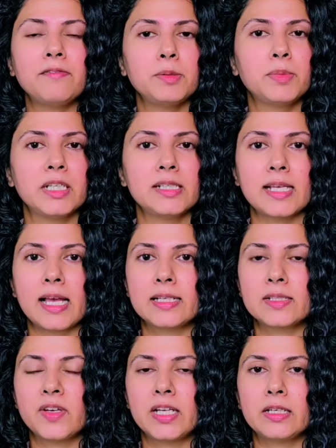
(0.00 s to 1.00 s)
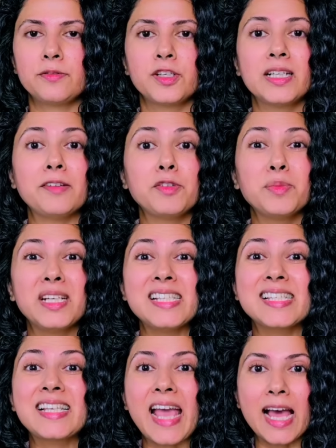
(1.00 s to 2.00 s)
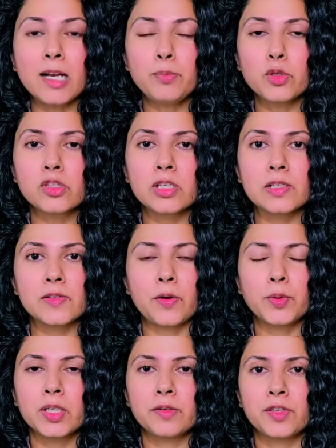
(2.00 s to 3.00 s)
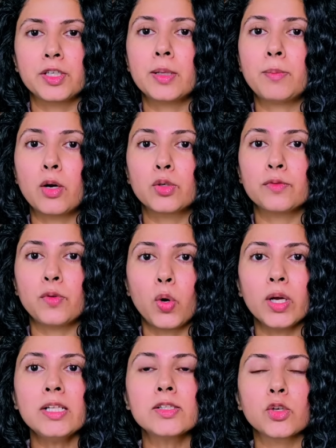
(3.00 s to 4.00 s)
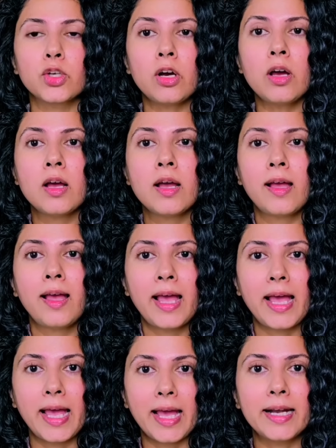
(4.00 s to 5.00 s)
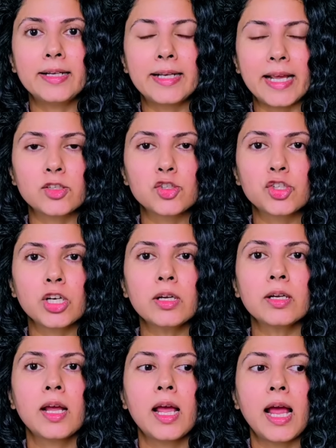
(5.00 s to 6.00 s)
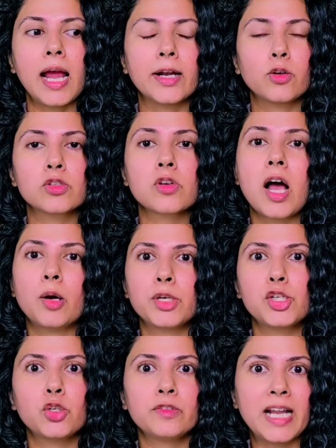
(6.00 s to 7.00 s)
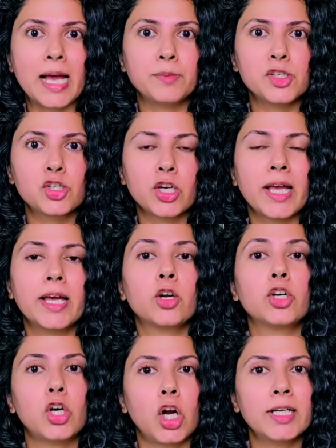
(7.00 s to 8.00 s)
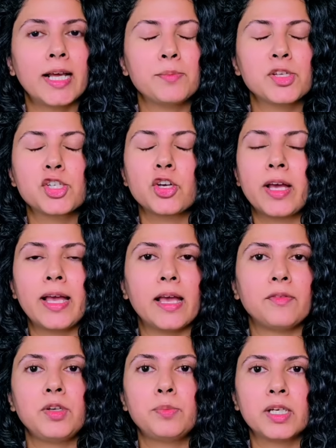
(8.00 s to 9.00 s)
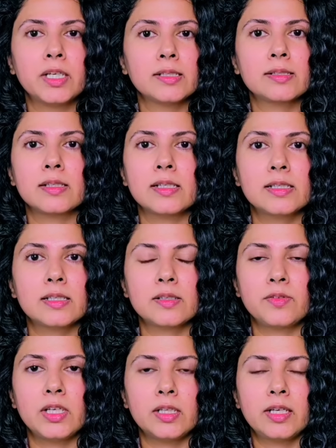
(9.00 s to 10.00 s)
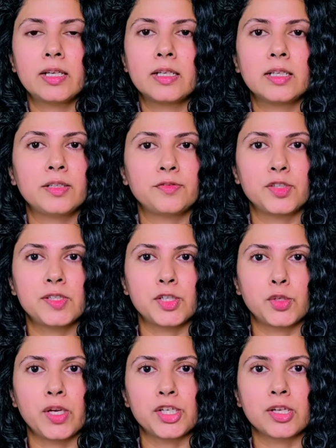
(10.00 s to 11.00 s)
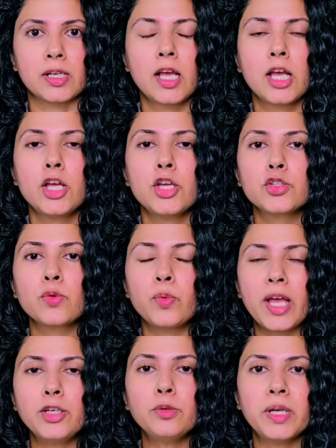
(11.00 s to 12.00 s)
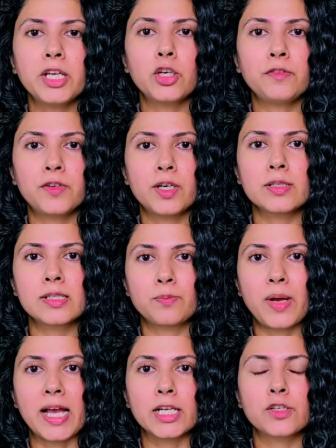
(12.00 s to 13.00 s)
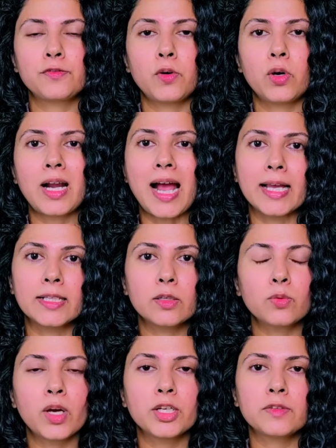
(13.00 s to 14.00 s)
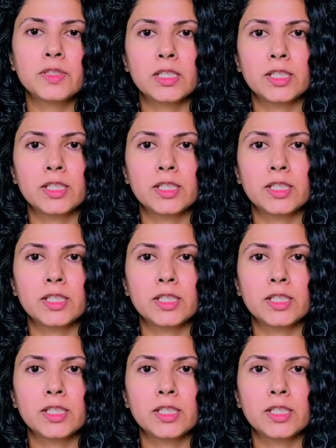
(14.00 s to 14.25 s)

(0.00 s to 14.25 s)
everybody's hair is very different. Everybody's scalp also gives out a different amount of oil. So your hair texture and also how much you damage your hair or not damage your hair, everybody they're in a different situation. So when you make your first batch for either one of the